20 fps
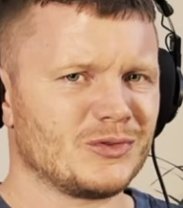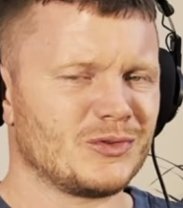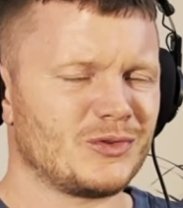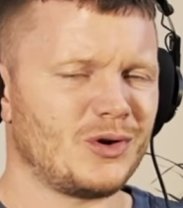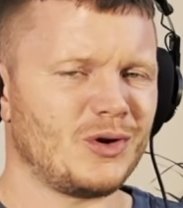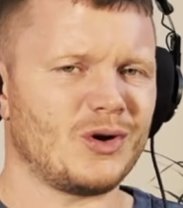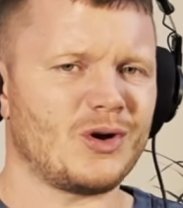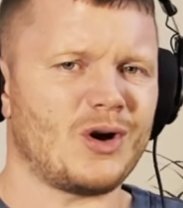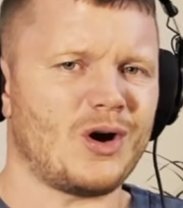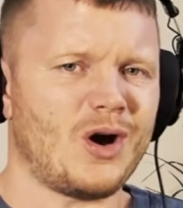
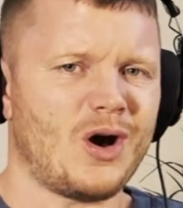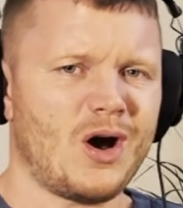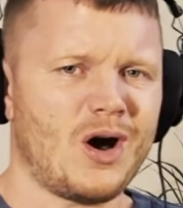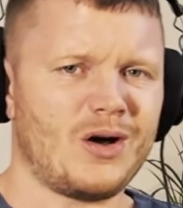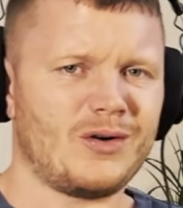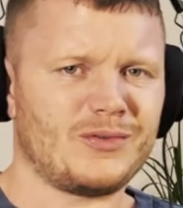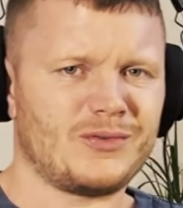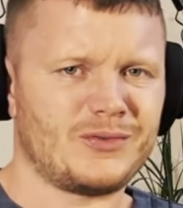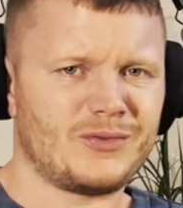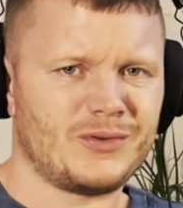took
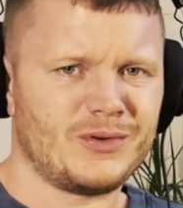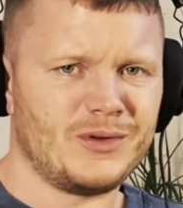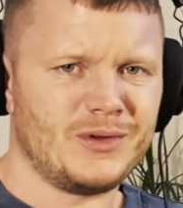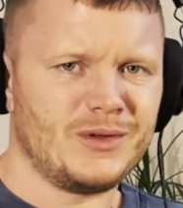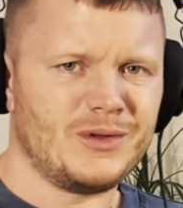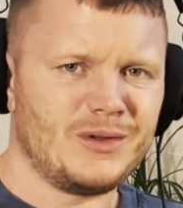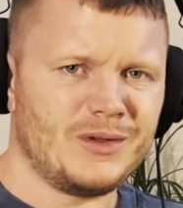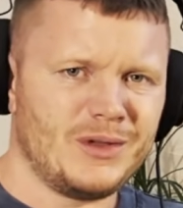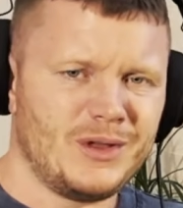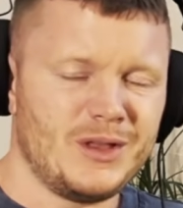off
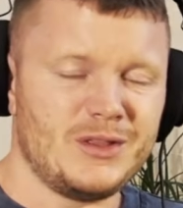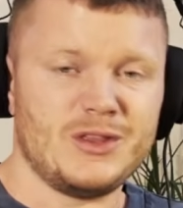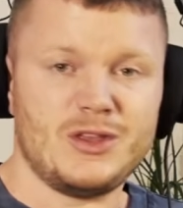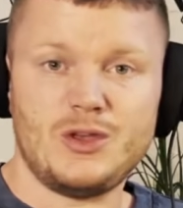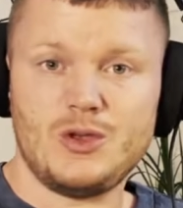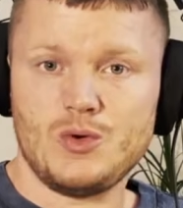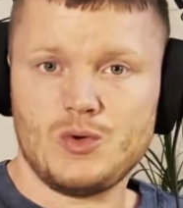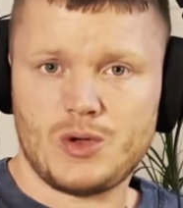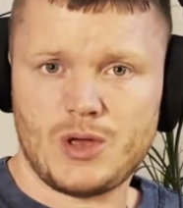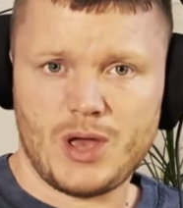in
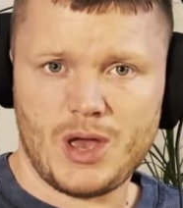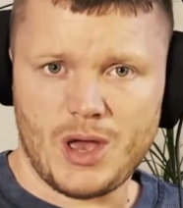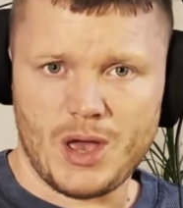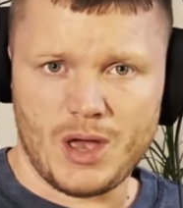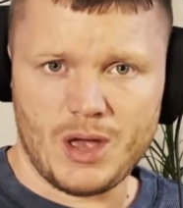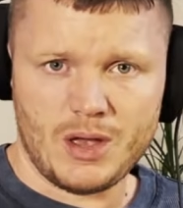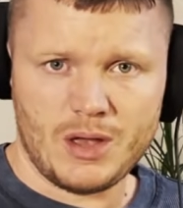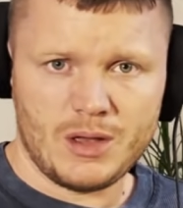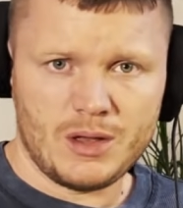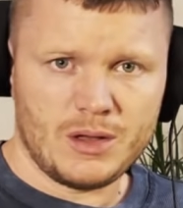the
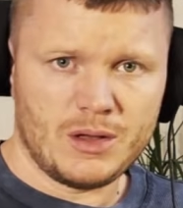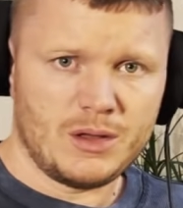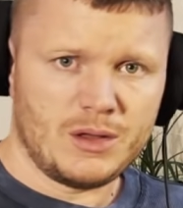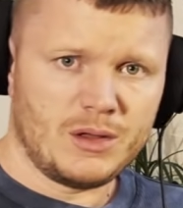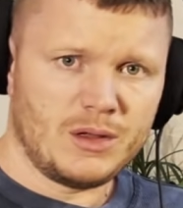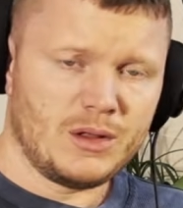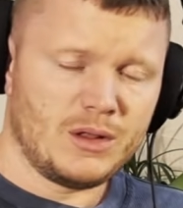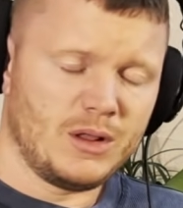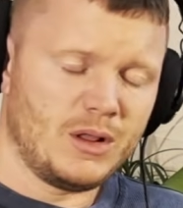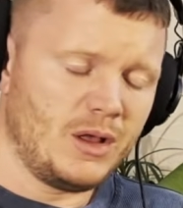UK
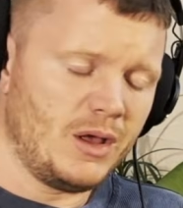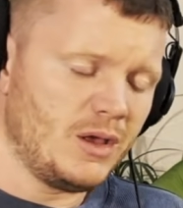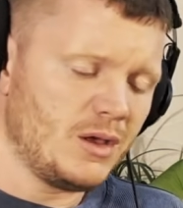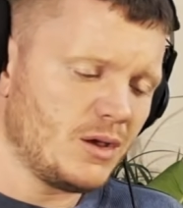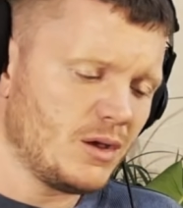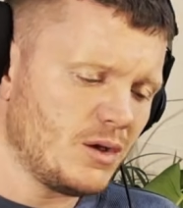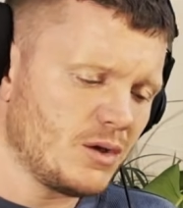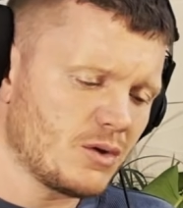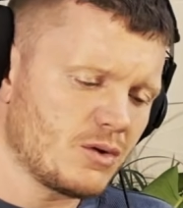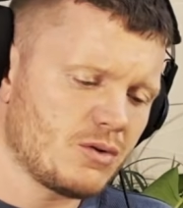like
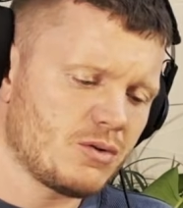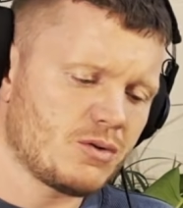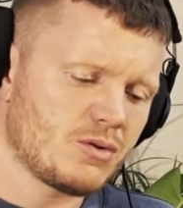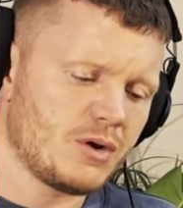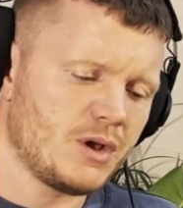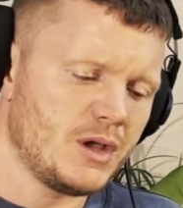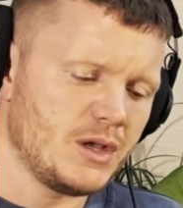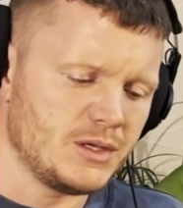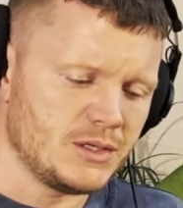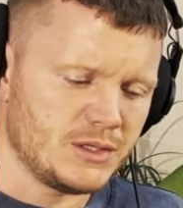
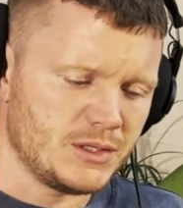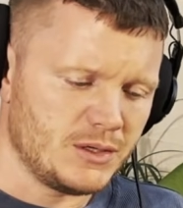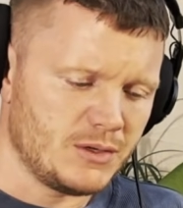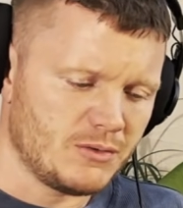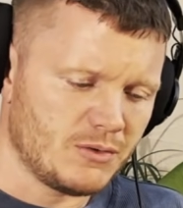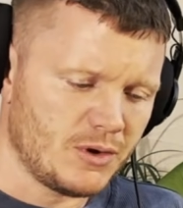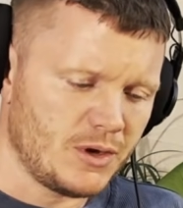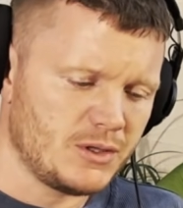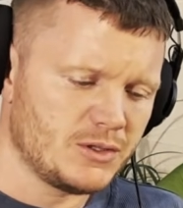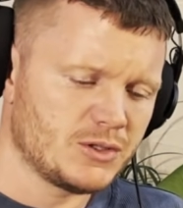crazy,
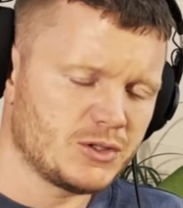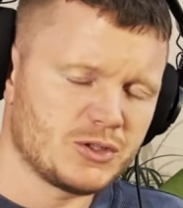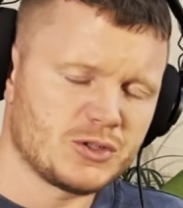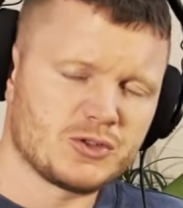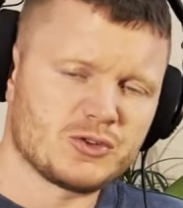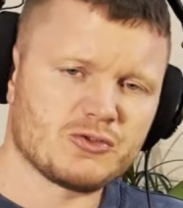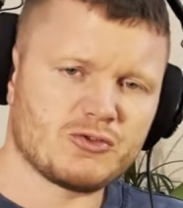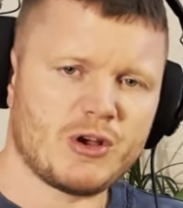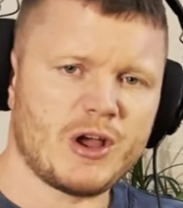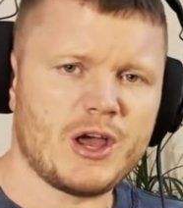right?
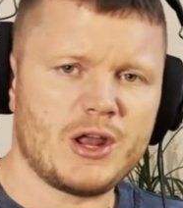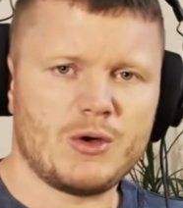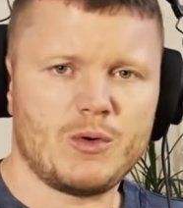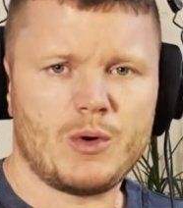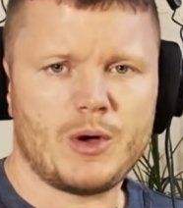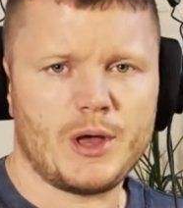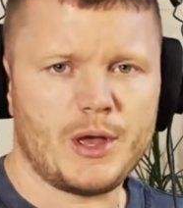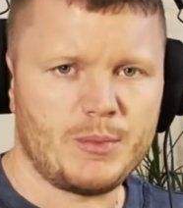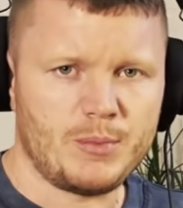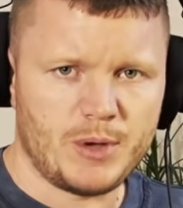Straight
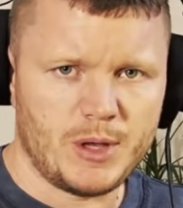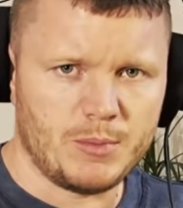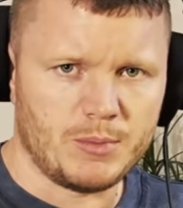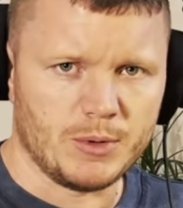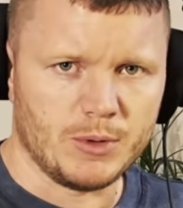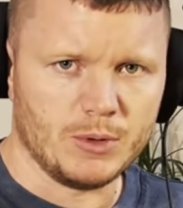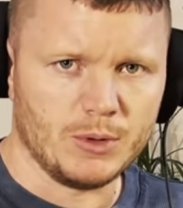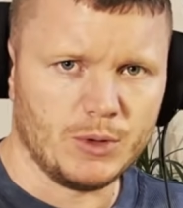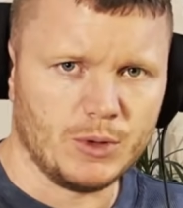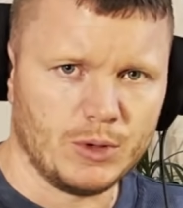away,
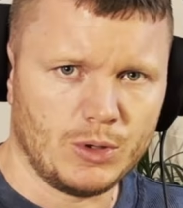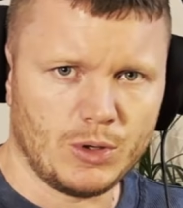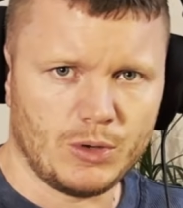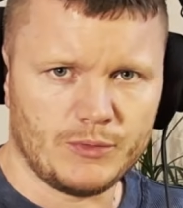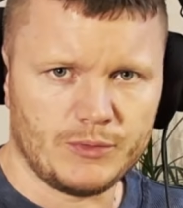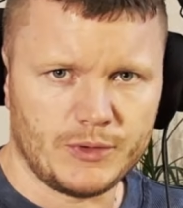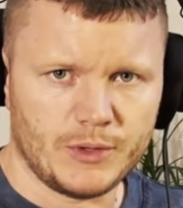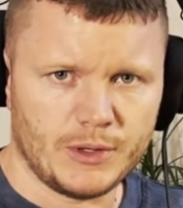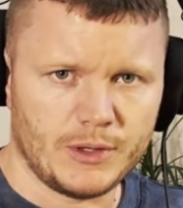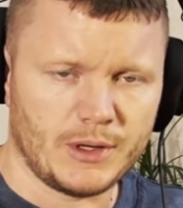people
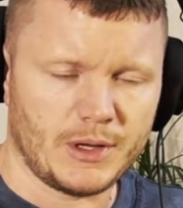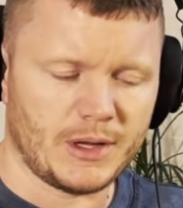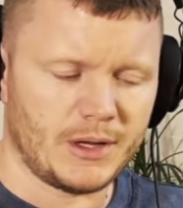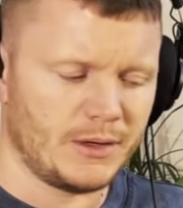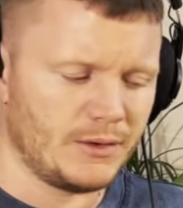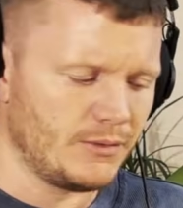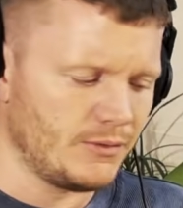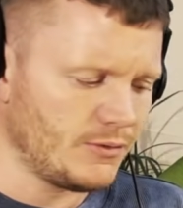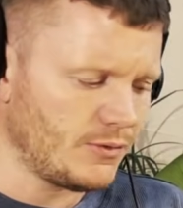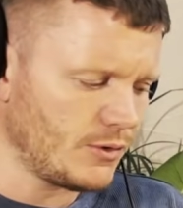loved it, and
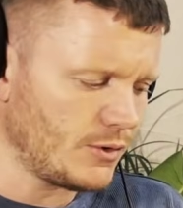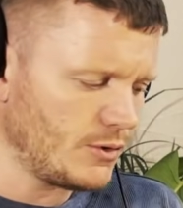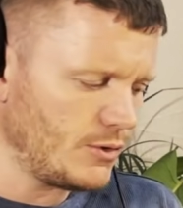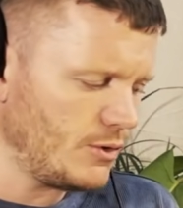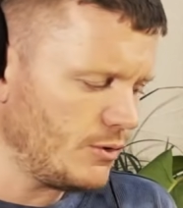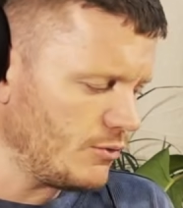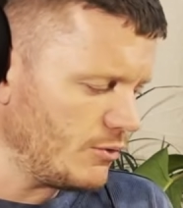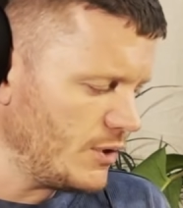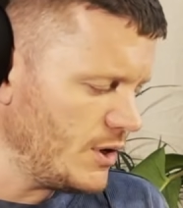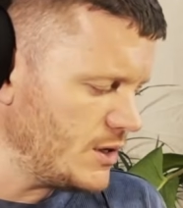for
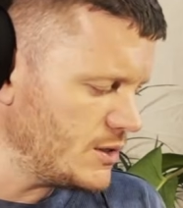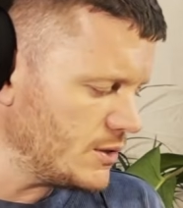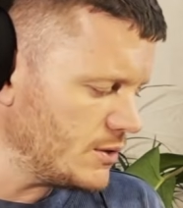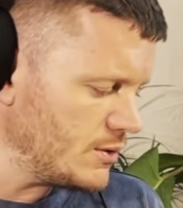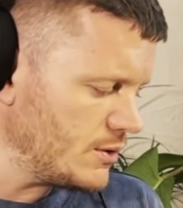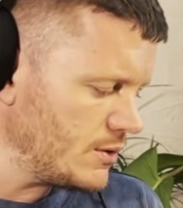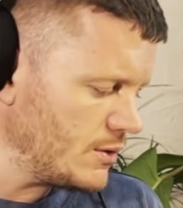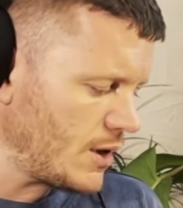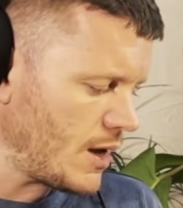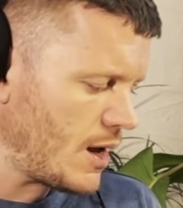good
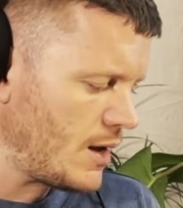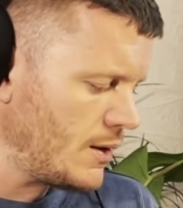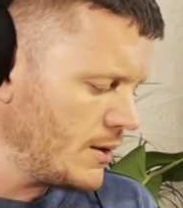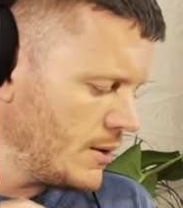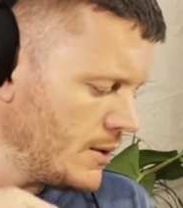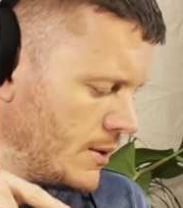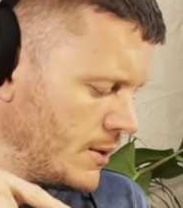reason. That